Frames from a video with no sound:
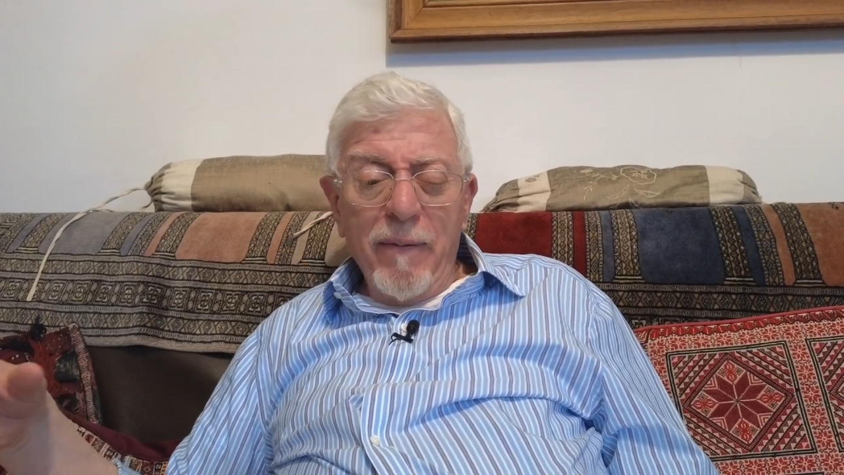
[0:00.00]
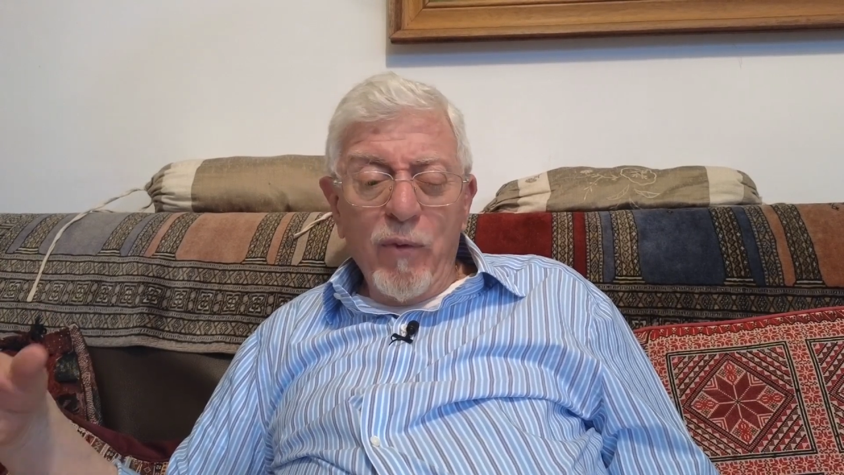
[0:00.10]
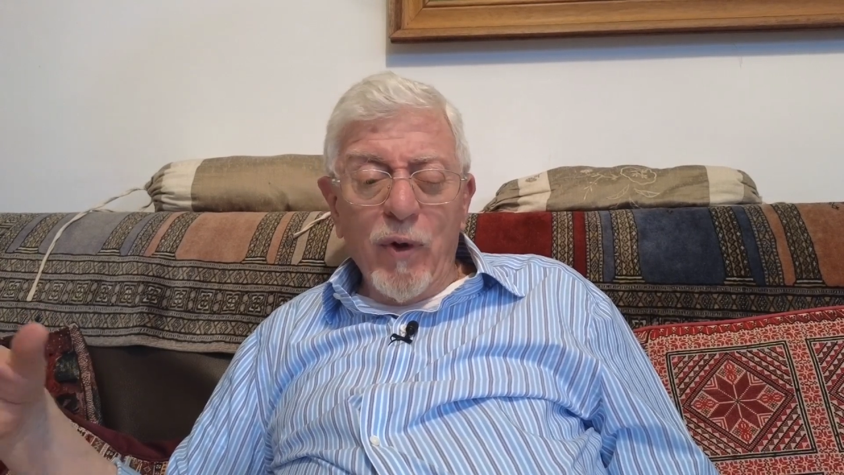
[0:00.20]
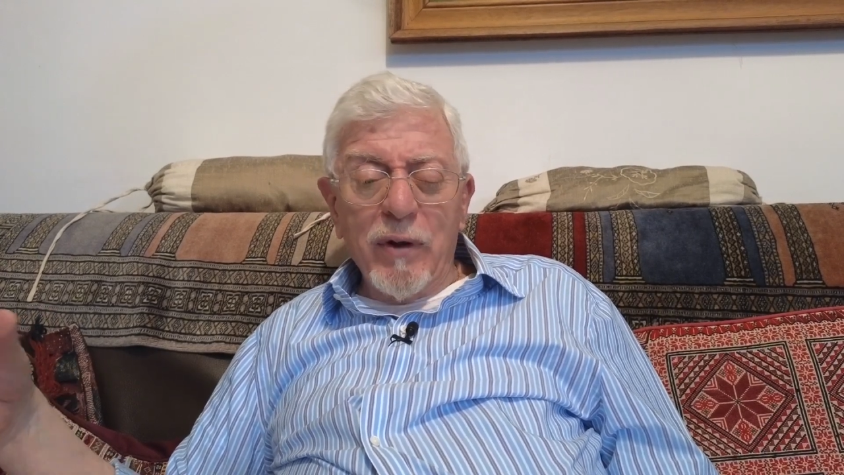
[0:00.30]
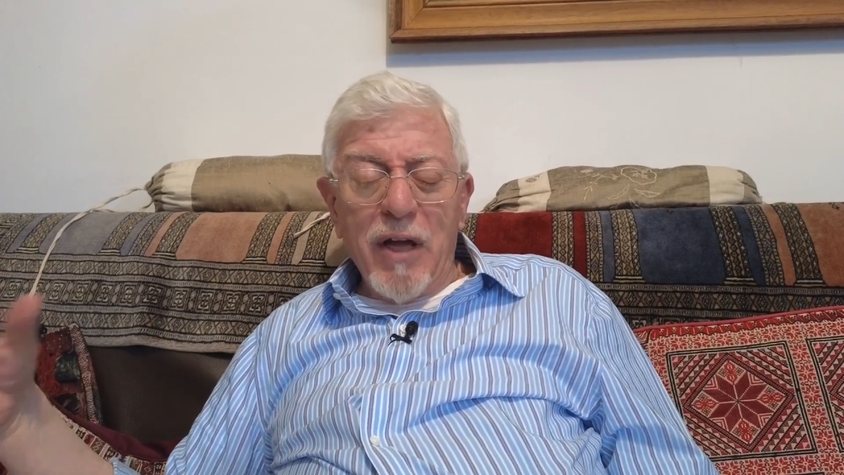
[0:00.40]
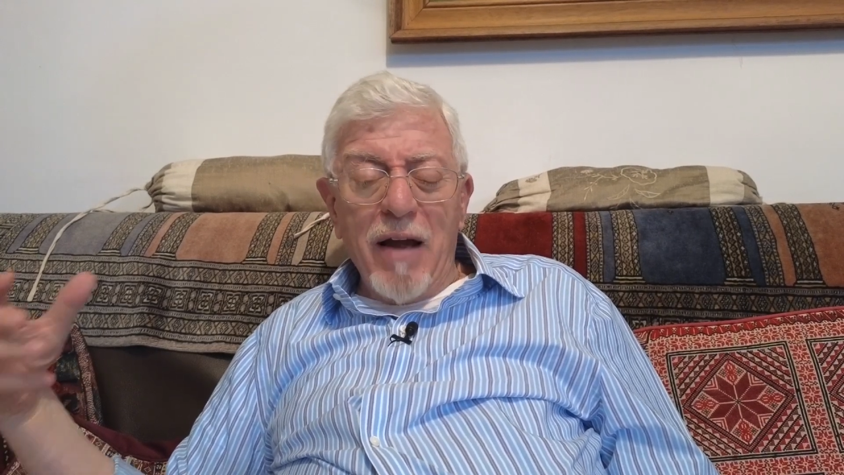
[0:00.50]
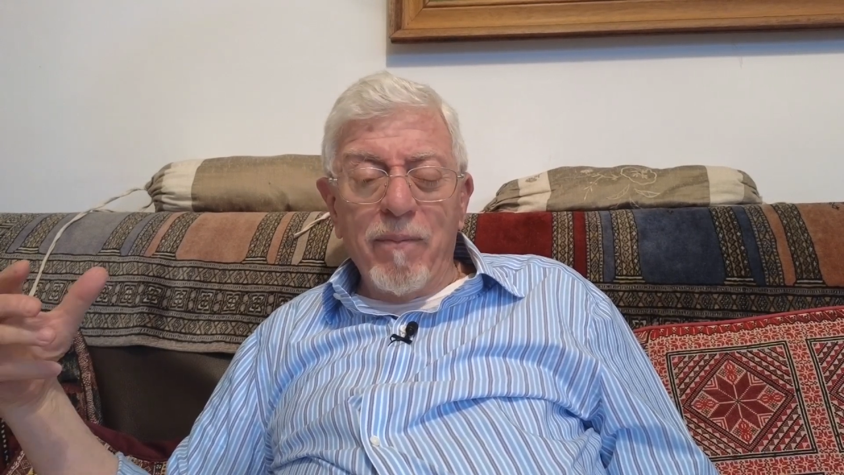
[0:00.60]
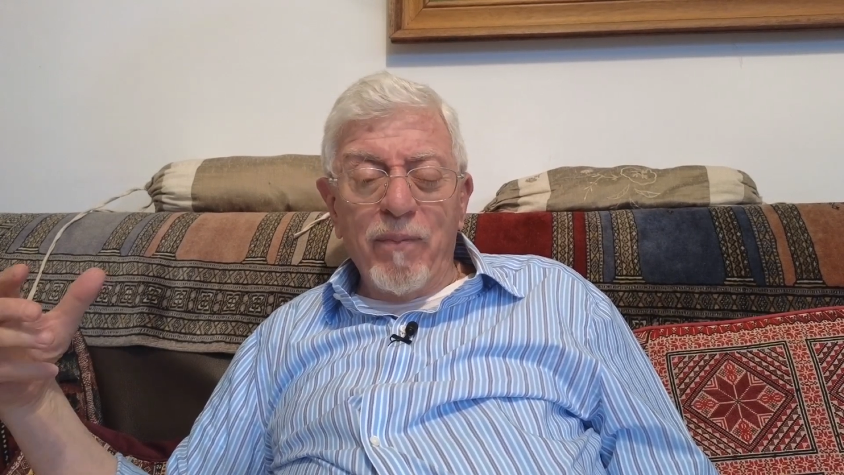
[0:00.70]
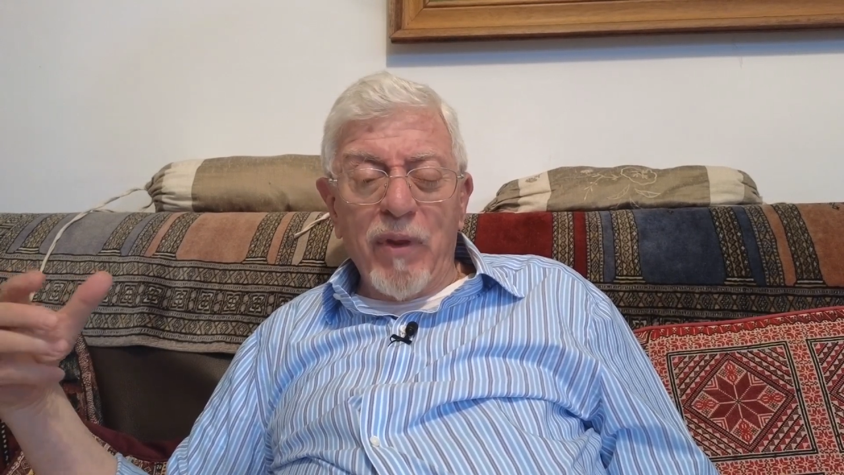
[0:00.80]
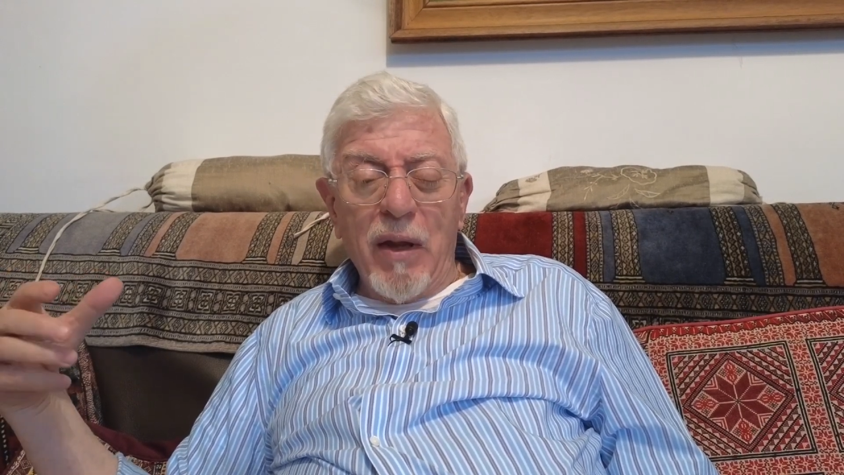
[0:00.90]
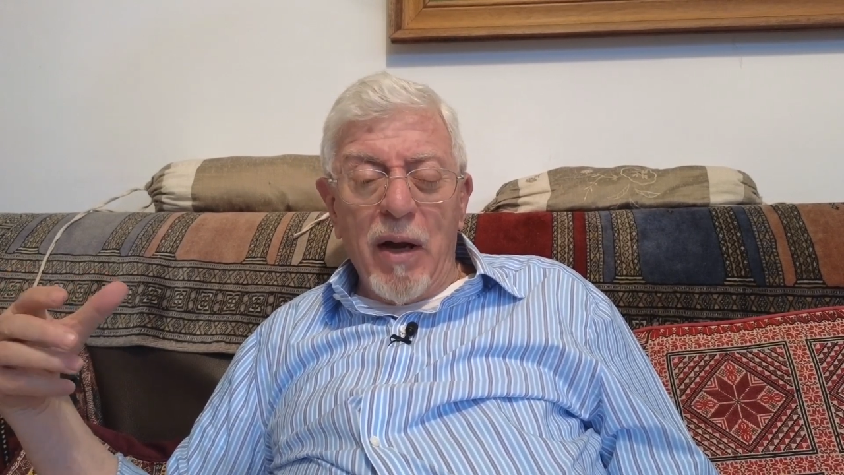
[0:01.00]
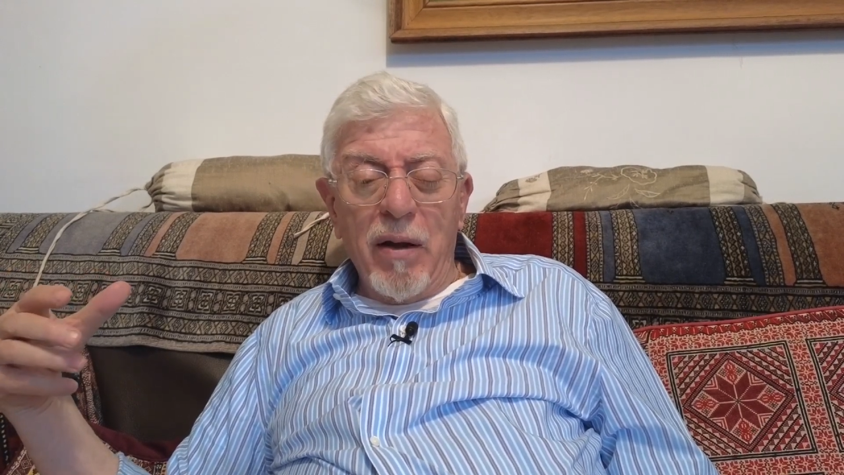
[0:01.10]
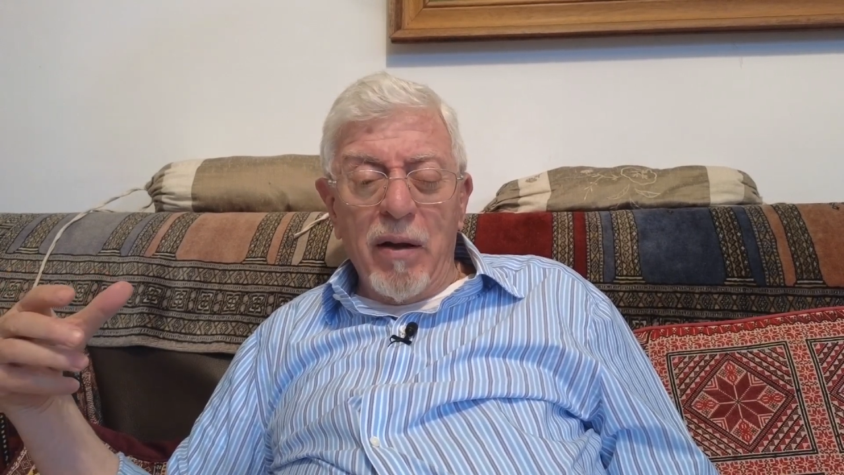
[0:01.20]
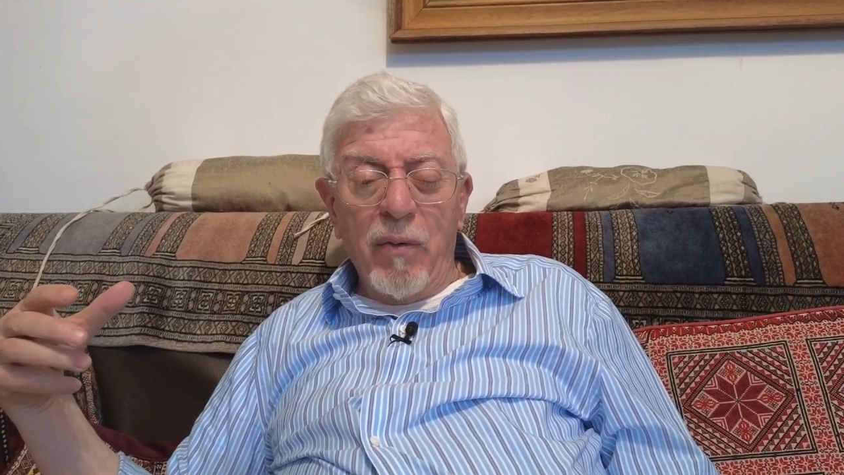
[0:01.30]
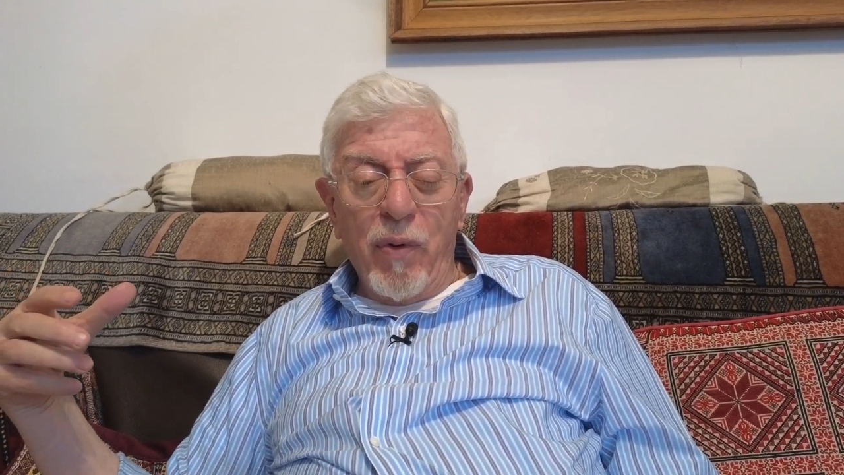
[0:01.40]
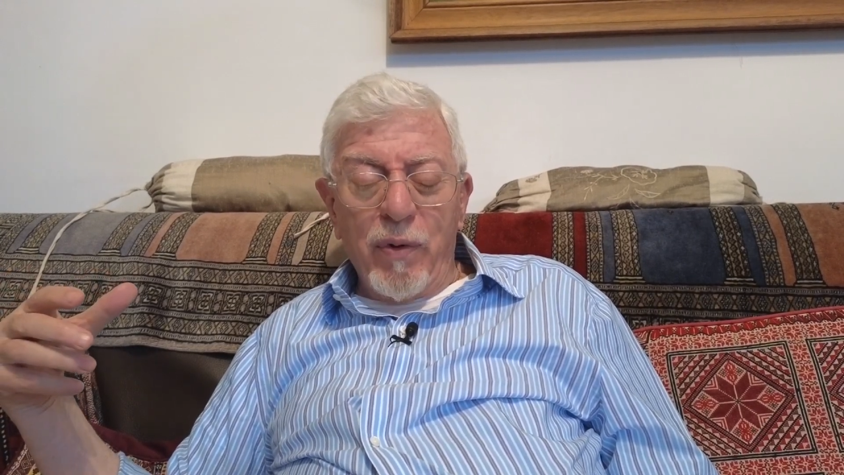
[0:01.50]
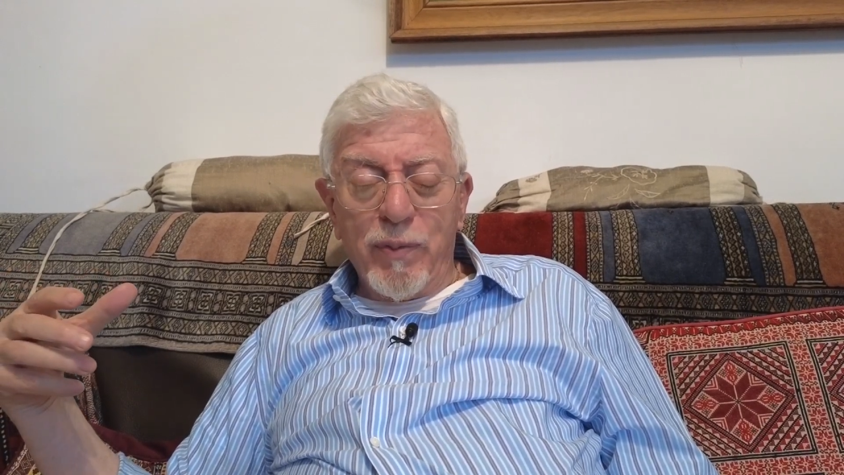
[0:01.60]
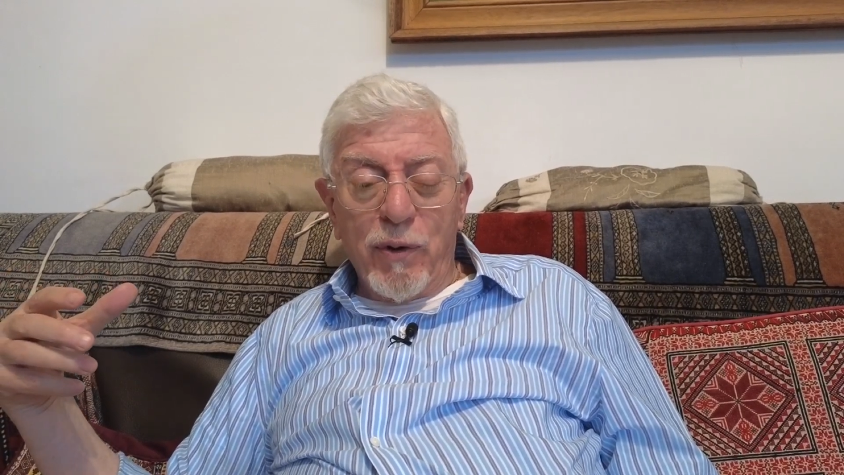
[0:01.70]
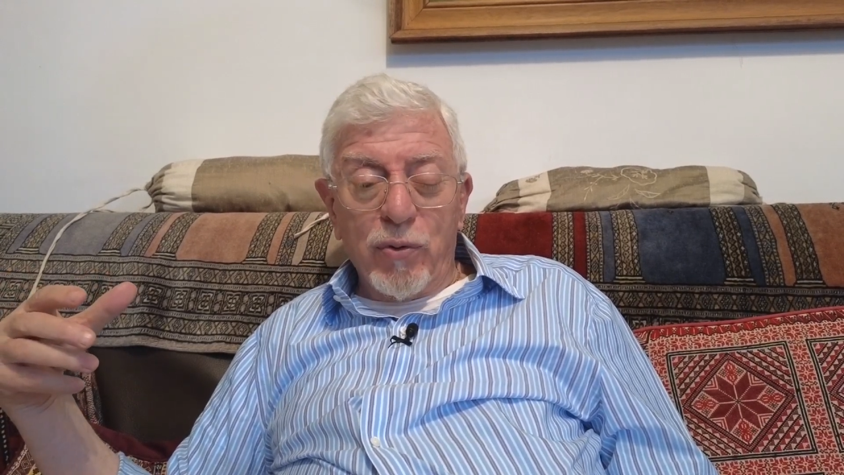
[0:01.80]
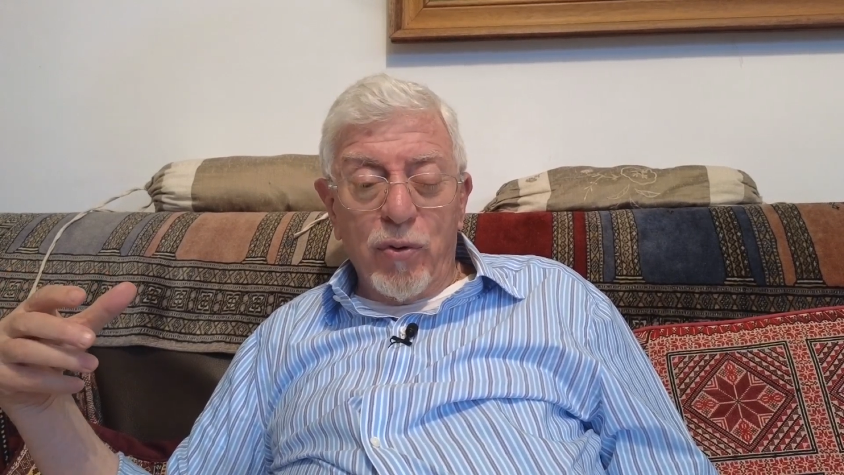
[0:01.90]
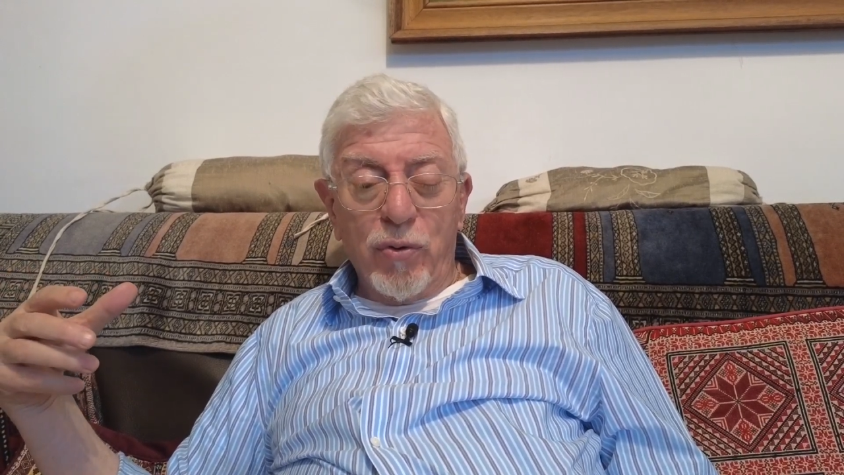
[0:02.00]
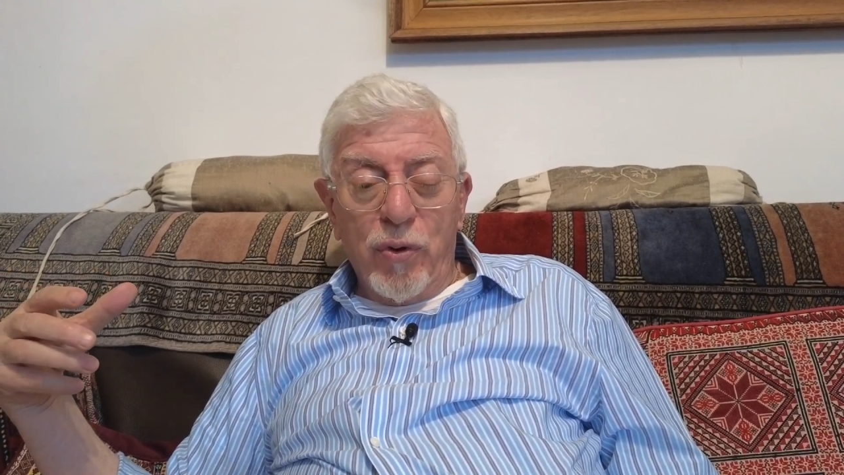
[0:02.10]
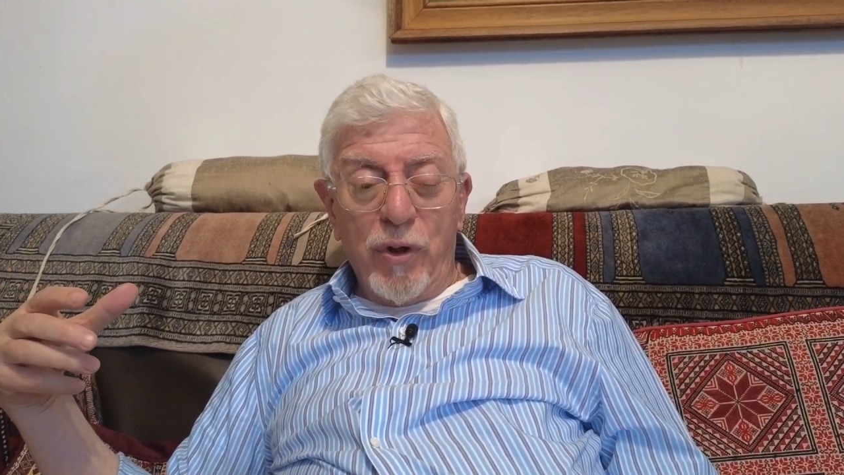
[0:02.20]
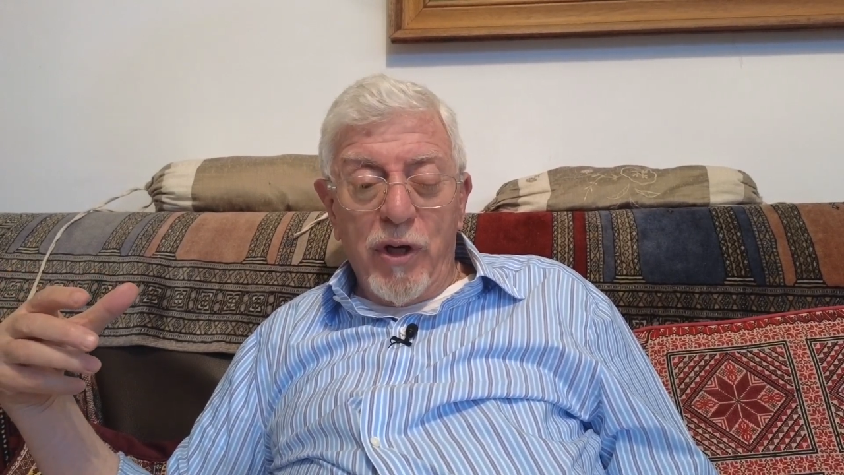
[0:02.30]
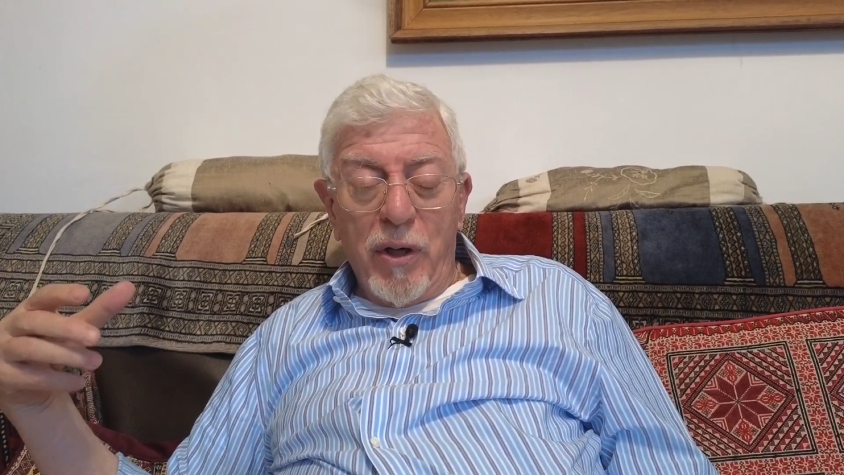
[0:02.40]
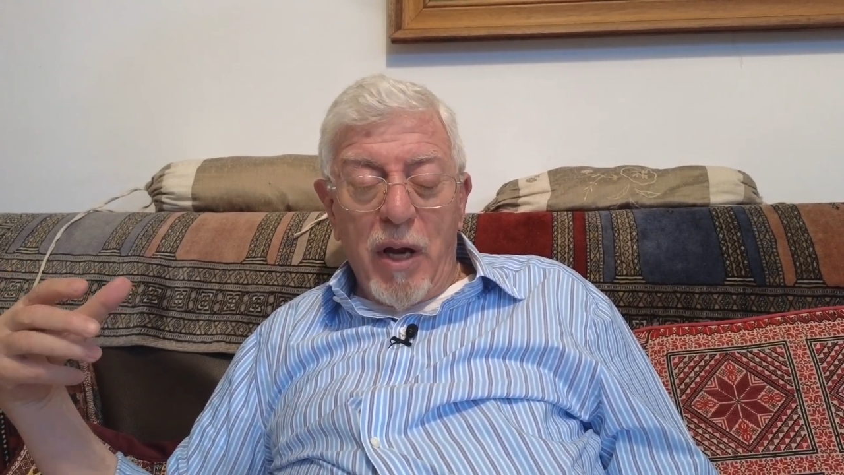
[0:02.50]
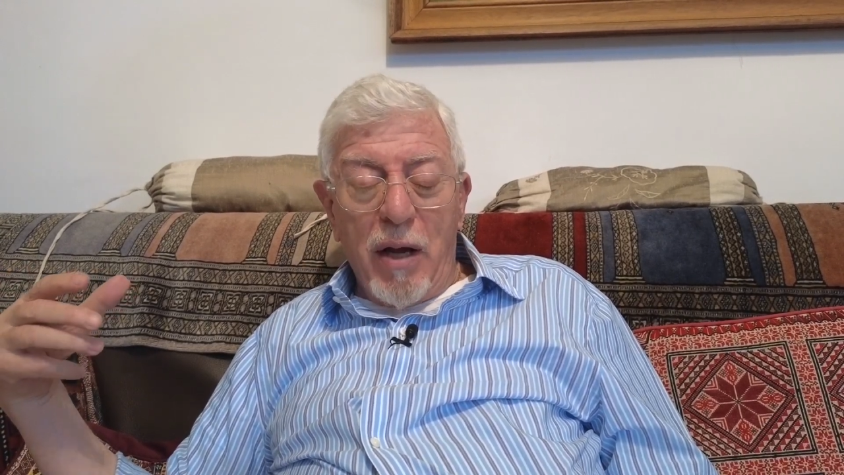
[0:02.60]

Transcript: One time, he and